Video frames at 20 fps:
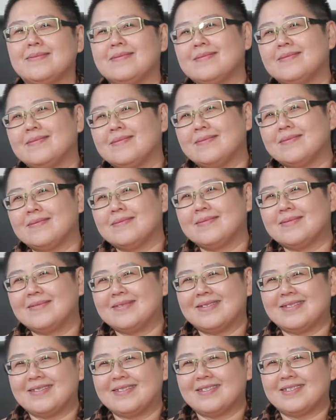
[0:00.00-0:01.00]

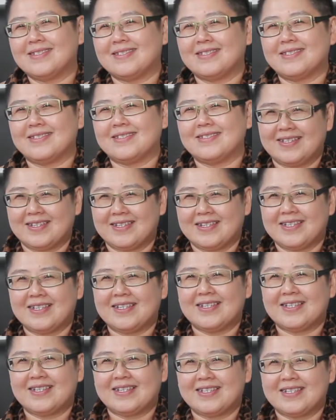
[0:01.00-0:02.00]

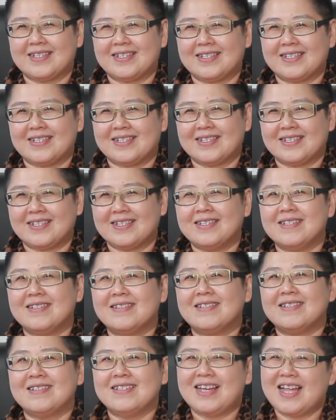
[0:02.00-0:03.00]

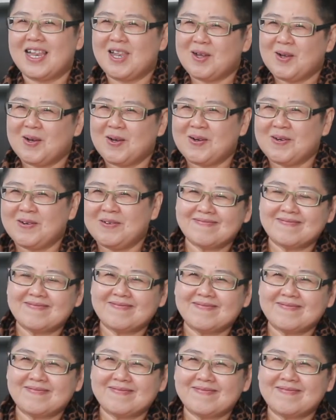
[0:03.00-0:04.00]

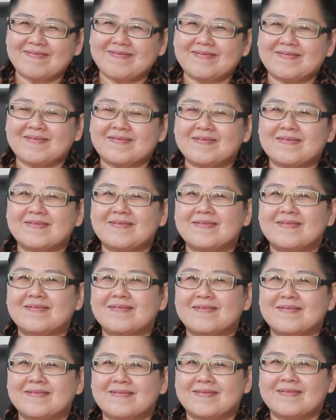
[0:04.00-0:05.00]

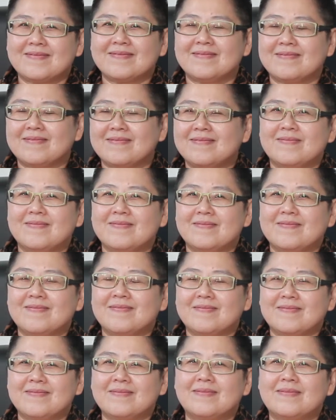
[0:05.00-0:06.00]

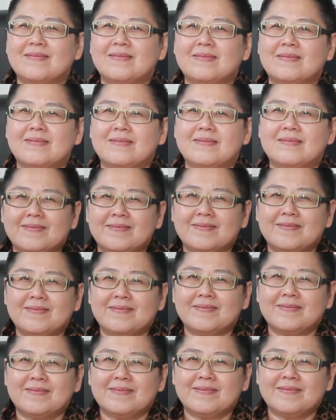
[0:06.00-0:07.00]

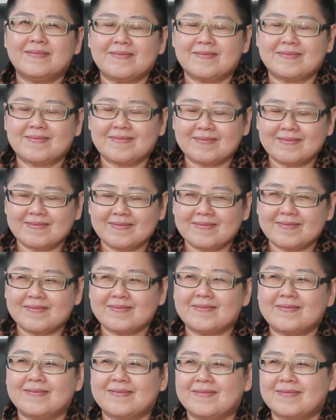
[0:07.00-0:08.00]
(not speaking)